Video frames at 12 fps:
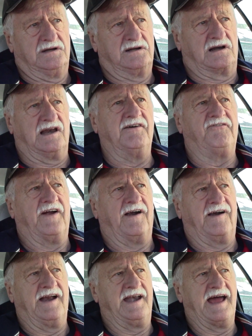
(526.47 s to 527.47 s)
cliff
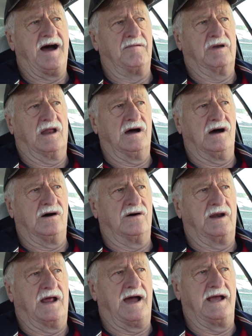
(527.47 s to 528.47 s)
area down below,
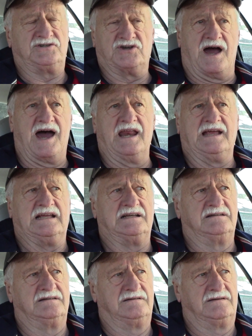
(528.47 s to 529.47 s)
and I shot it.
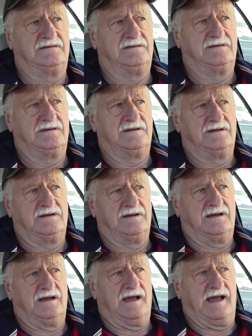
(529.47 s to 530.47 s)

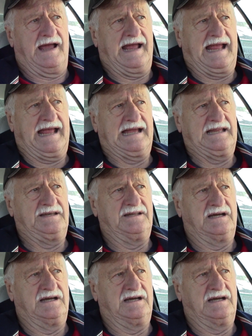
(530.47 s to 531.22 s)
And